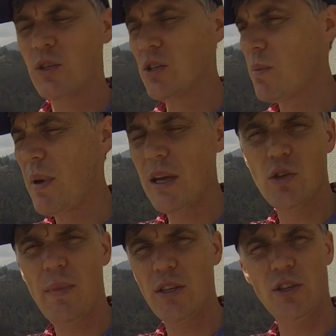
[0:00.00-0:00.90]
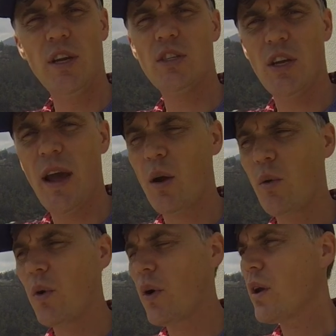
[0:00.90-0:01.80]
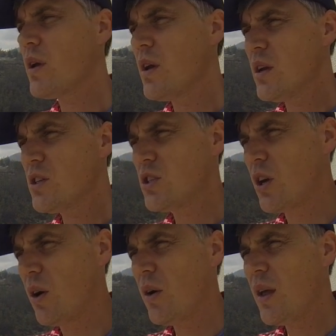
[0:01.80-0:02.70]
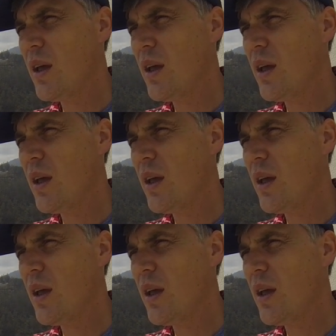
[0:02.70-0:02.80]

which is a major, major dish in Ecuador. So